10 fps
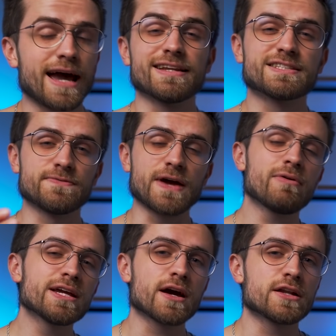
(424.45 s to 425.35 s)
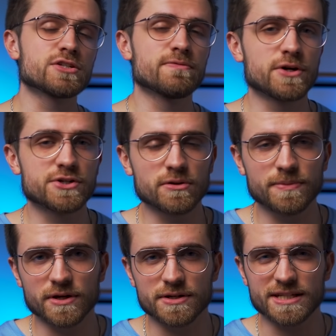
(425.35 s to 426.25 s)
And it's very controversial
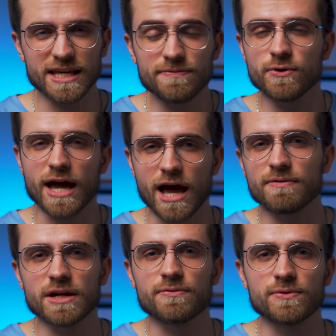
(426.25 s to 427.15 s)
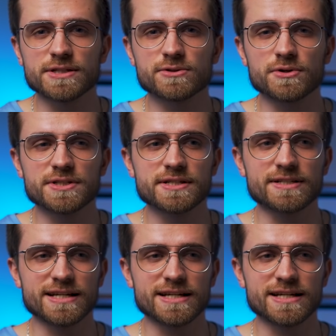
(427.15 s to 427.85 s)
because if you have enough resources,